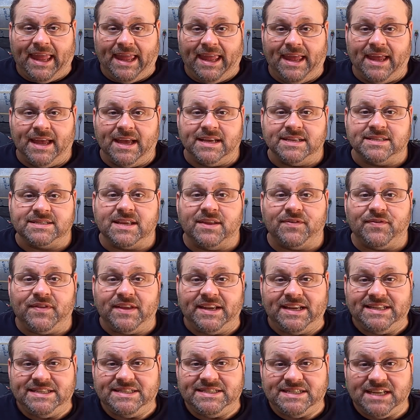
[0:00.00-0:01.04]
is
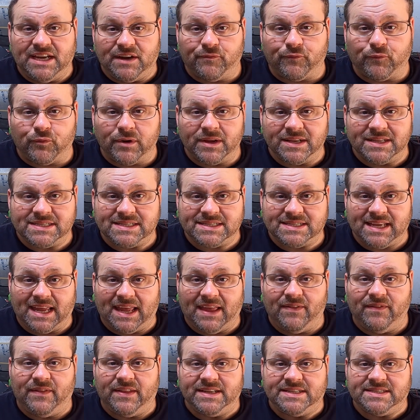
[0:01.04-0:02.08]
the difference
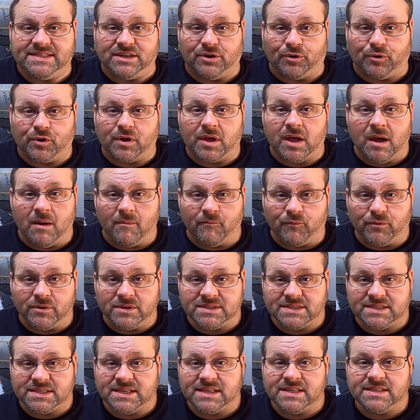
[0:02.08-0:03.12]
in the
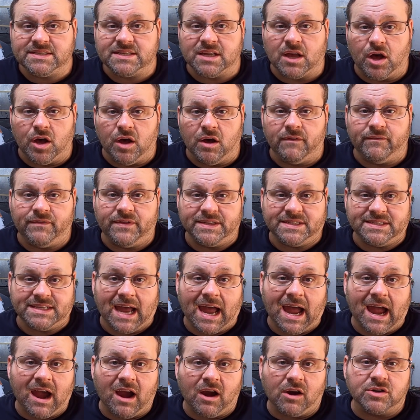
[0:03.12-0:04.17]
circumferences of the
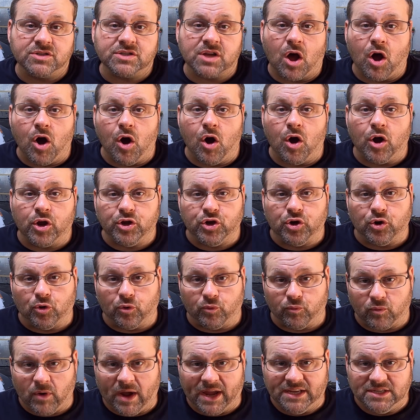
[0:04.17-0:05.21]
tires on your
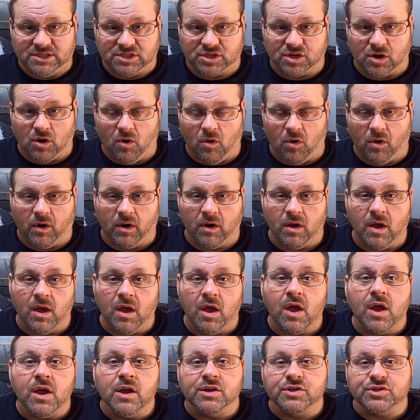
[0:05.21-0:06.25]
race car.
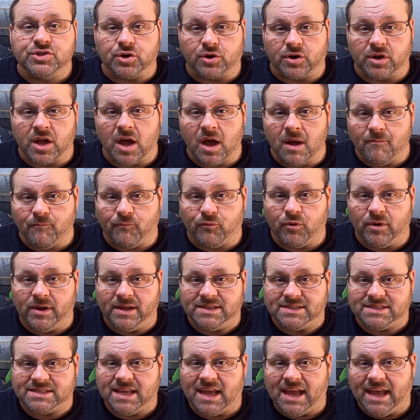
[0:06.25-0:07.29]

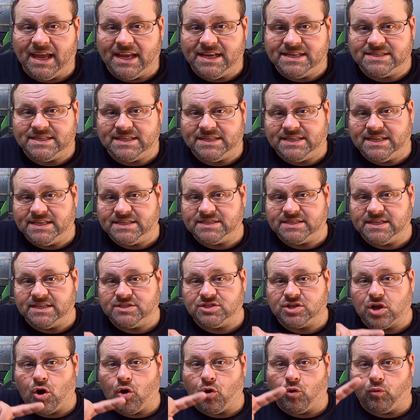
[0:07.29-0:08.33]
Circumference is the
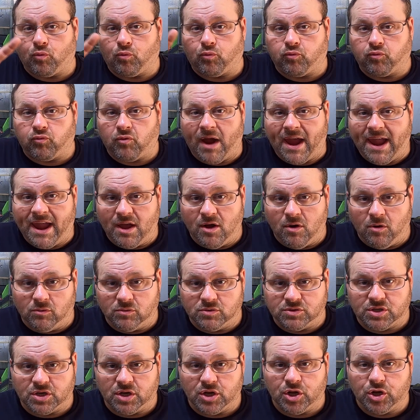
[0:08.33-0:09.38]
distance
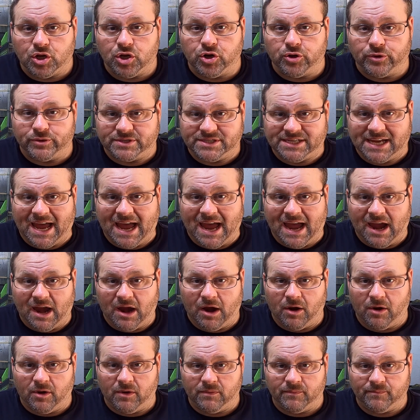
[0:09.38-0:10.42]
around your
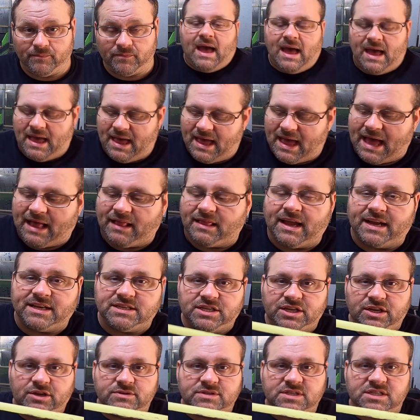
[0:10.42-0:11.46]
tire. I like
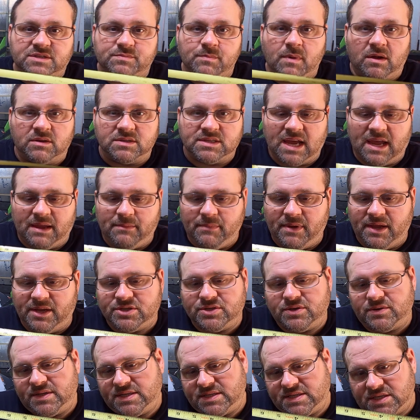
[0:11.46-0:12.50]
to use a small tape
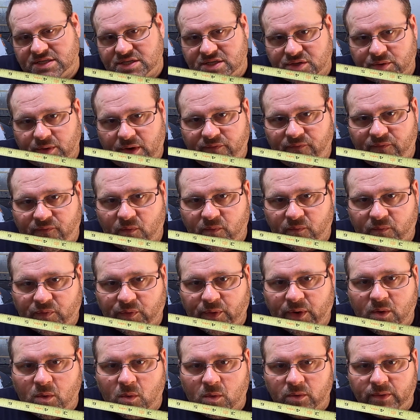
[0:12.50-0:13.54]
measure. This is three
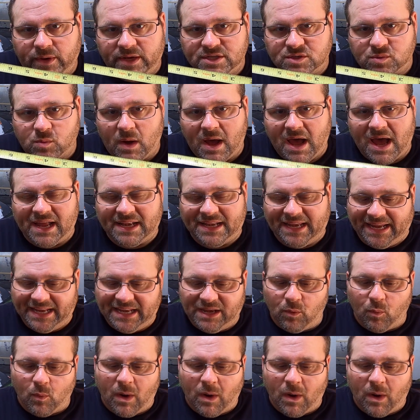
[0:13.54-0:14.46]
quarter inch wide. Any